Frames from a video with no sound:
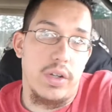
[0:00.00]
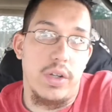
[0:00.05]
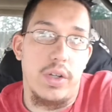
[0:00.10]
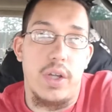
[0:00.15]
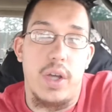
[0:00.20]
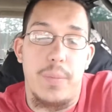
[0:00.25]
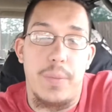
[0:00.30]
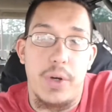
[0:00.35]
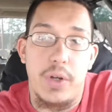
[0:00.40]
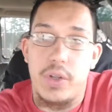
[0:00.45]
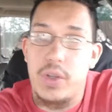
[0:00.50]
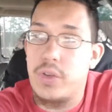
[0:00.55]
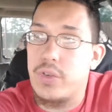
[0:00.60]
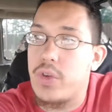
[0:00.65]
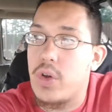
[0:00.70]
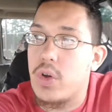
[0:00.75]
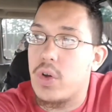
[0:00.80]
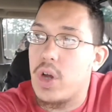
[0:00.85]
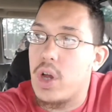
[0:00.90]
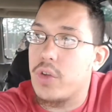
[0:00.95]
Yeah, but it's
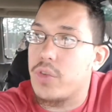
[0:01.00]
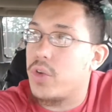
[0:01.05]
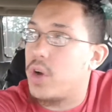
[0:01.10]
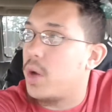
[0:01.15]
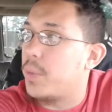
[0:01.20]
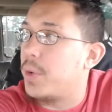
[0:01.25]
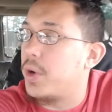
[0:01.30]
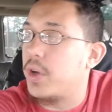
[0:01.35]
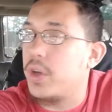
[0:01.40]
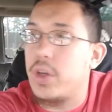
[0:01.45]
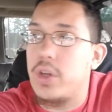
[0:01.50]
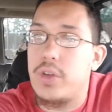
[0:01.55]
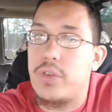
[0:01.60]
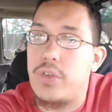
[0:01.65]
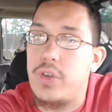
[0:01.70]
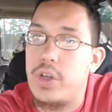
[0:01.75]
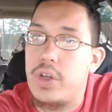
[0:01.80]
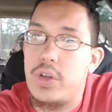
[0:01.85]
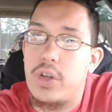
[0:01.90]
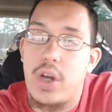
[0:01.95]
going to cost a lot of money.
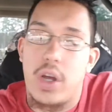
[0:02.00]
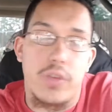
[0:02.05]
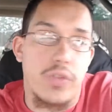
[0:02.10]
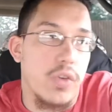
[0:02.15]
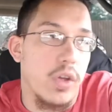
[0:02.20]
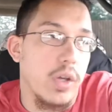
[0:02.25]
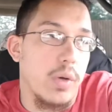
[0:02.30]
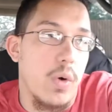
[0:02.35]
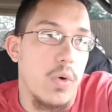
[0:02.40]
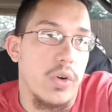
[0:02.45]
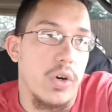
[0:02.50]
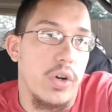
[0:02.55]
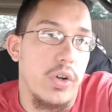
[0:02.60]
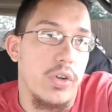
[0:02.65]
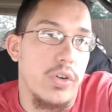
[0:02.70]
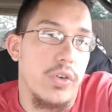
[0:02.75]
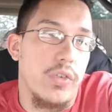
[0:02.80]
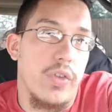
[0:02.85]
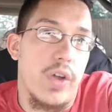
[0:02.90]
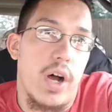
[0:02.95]
See, it costs like over
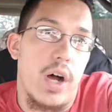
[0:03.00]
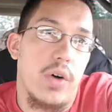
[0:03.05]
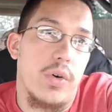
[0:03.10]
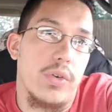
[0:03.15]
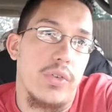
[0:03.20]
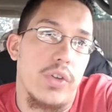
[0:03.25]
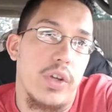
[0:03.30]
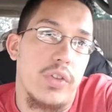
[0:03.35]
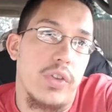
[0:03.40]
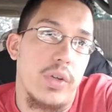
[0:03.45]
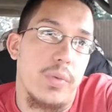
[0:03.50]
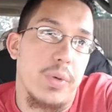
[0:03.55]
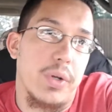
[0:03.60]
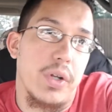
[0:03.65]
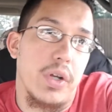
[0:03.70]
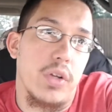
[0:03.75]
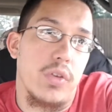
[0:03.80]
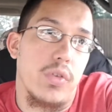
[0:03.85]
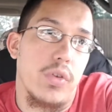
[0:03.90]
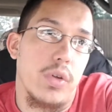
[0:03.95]
$100. I think my
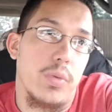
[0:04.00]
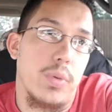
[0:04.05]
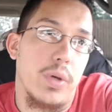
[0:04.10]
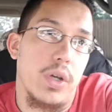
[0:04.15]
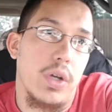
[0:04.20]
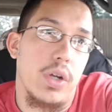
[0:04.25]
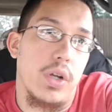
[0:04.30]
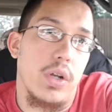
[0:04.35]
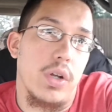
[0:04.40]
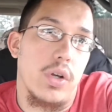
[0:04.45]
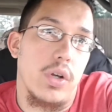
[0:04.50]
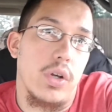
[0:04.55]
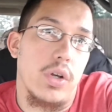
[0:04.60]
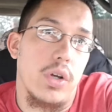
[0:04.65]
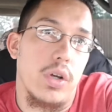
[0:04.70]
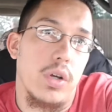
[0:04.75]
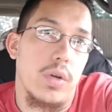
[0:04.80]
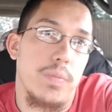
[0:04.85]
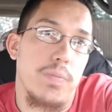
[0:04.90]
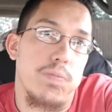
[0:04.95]
dad's like paying
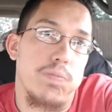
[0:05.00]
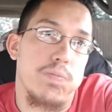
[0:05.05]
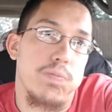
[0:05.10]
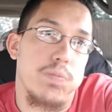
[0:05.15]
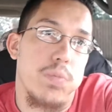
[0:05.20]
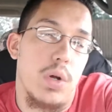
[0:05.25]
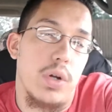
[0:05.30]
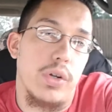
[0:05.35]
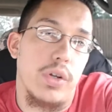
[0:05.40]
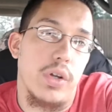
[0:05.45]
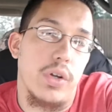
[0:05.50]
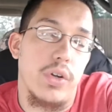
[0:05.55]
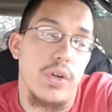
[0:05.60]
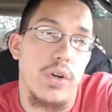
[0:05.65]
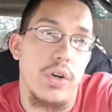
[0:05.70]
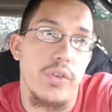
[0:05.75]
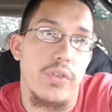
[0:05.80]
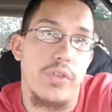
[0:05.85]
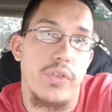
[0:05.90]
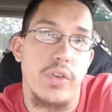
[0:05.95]
uh, like
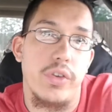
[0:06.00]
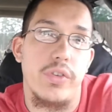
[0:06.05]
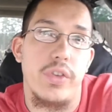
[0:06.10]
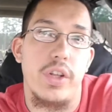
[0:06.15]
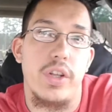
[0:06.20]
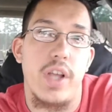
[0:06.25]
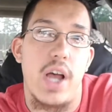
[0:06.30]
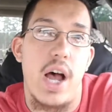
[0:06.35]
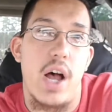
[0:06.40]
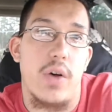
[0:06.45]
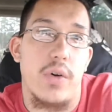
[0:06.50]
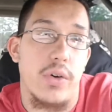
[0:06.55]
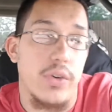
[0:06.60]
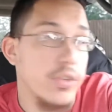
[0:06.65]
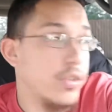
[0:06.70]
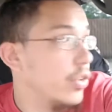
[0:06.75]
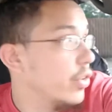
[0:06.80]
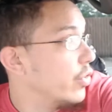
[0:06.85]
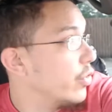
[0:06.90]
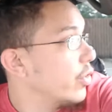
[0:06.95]

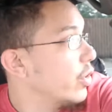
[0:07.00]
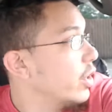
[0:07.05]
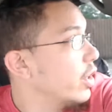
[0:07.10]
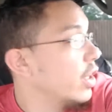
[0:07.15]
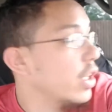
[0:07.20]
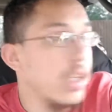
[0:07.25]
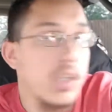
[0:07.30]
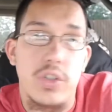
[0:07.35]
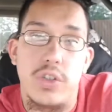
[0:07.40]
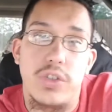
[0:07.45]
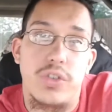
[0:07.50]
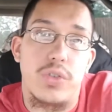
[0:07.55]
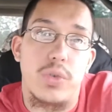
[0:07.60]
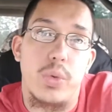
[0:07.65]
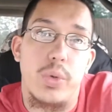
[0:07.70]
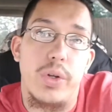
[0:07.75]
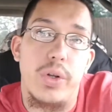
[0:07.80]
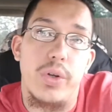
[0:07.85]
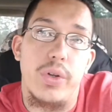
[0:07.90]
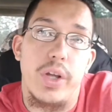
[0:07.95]
$160 just, just to
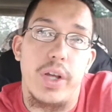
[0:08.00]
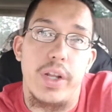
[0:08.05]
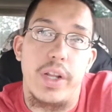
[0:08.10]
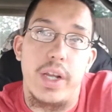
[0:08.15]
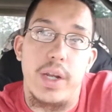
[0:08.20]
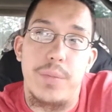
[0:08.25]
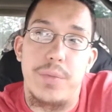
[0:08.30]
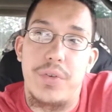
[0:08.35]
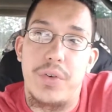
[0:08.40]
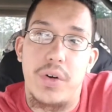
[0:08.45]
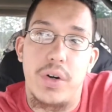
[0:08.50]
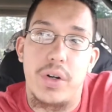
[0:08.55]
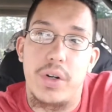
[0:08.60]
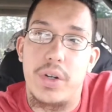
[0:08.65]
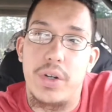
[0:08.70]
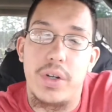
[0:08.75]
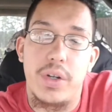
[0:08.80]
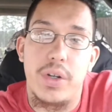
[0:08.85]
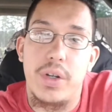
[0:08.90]
renew that damn truck.